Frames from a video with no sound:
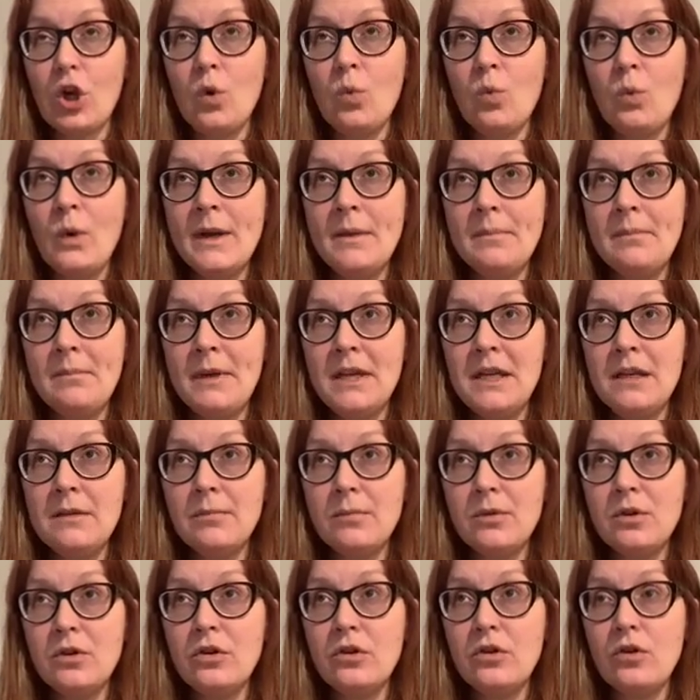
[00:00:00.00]
when
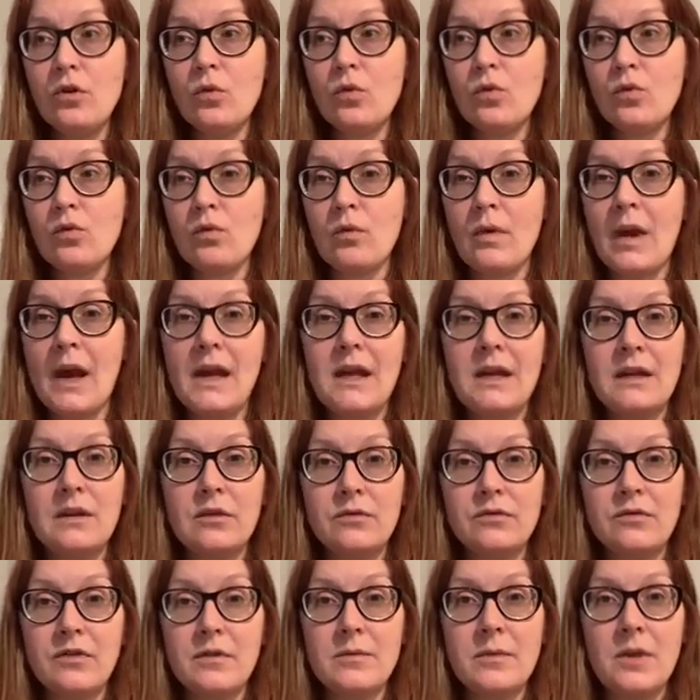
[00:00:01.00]
people write
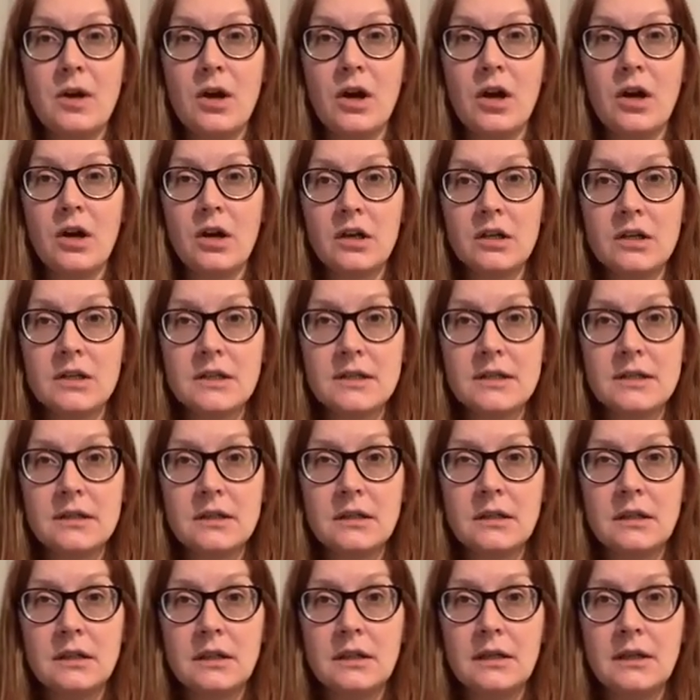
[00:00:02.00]
from the heart
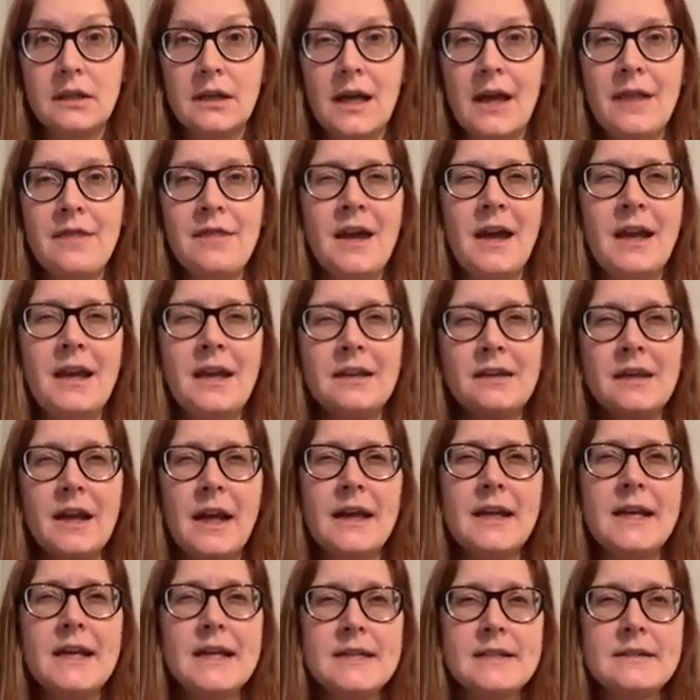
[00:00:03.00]
and then it
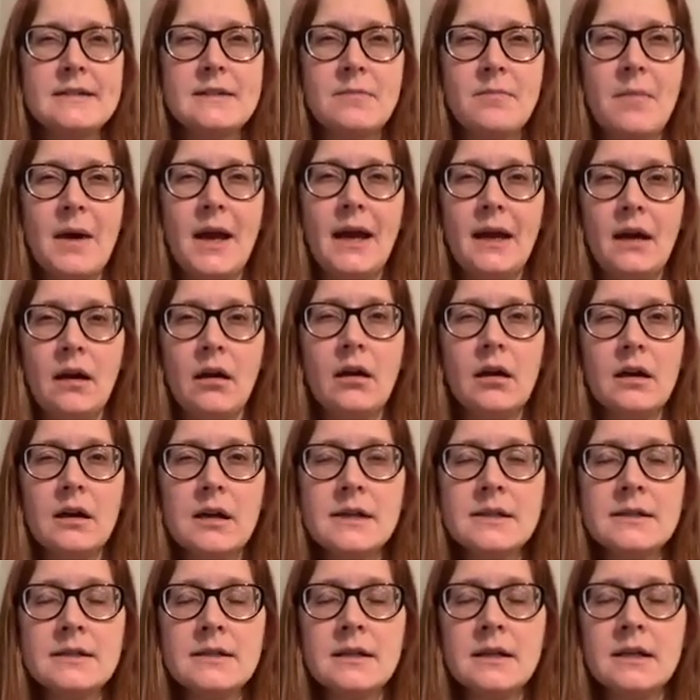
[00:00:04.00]
like hits my
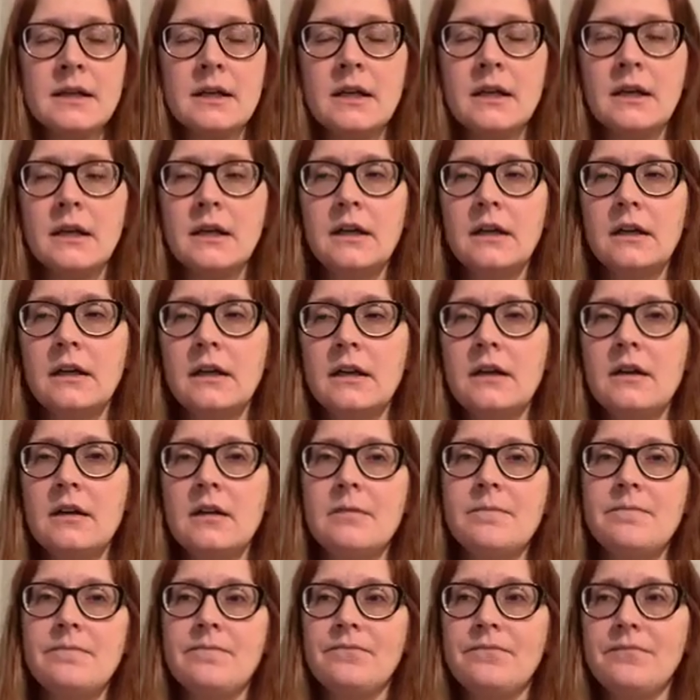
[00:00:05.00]
heart.
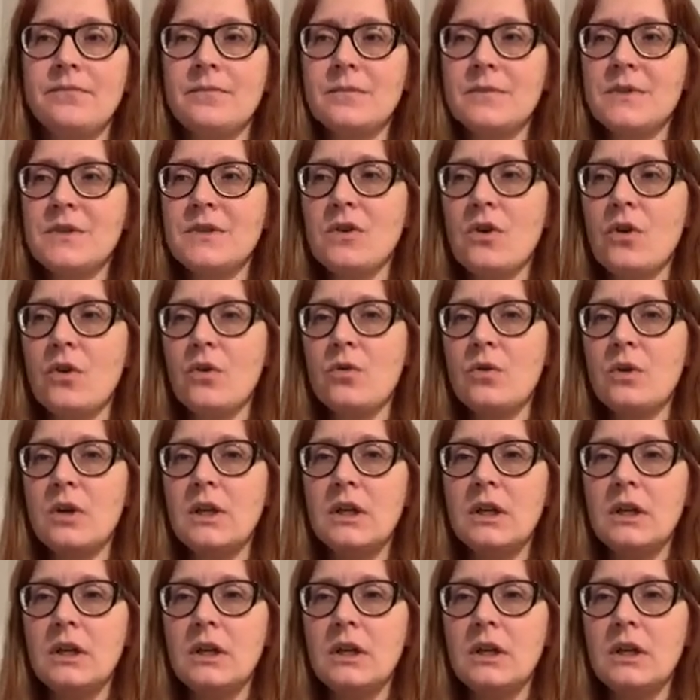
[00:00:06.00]
So